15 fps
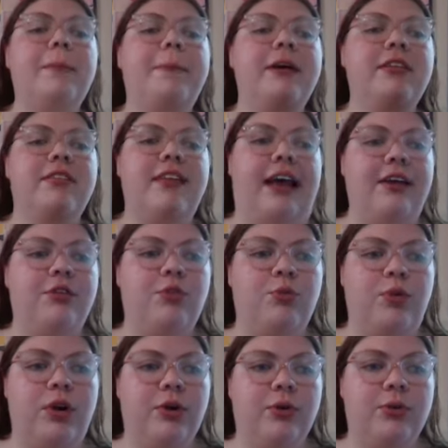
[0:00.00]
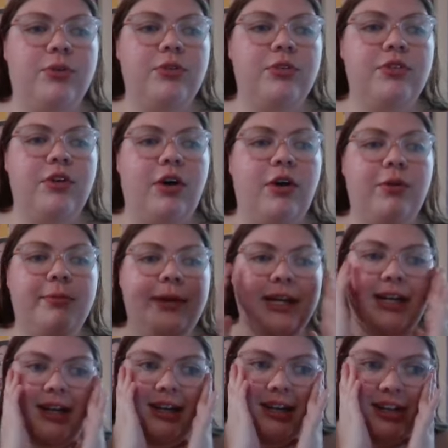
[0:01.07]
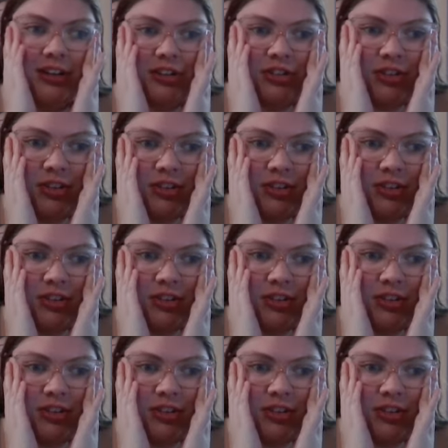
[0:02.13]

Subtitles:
gonna possess Rose. Oh my gosh.